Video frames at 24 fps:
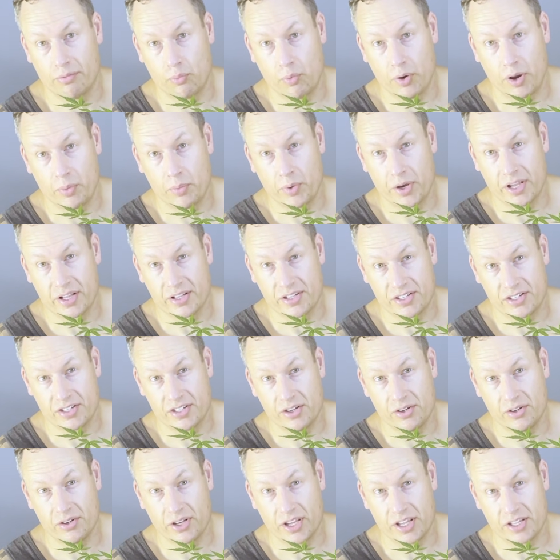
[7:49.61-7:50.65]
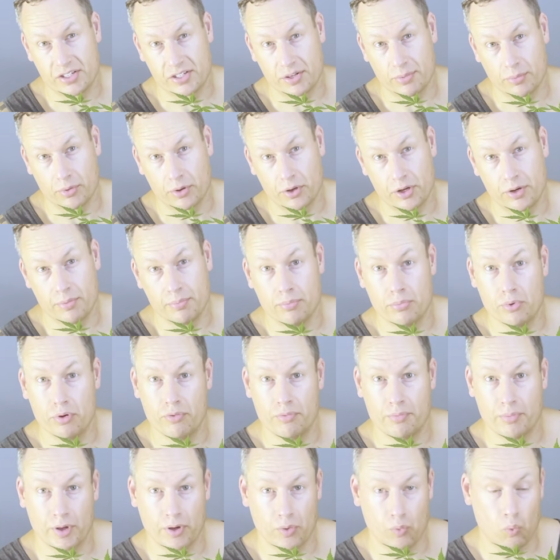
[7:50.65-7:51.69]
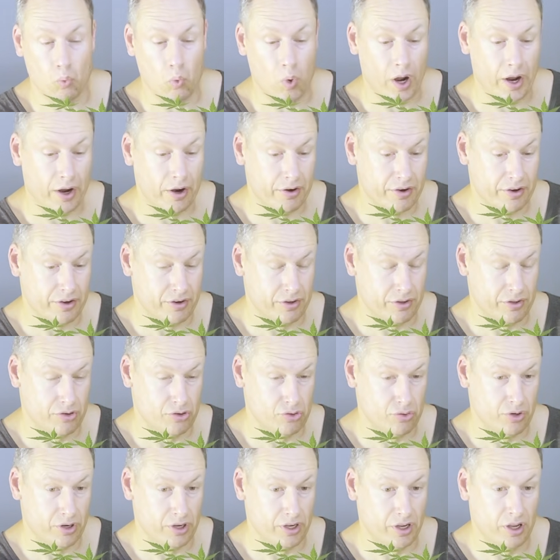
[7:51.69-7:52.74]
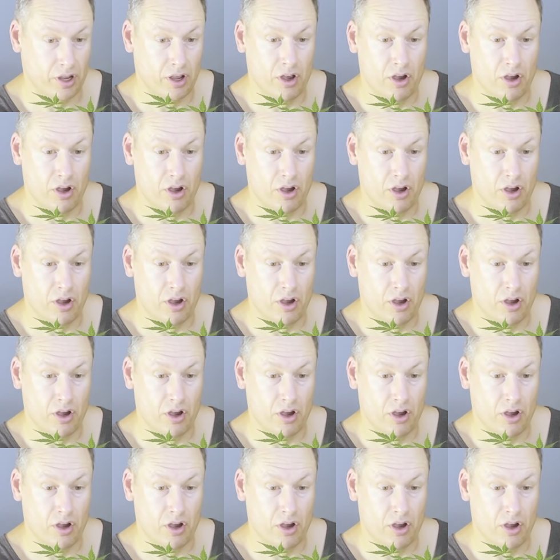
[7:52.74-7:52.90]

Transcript: when we can still get some good movement wired into the tree.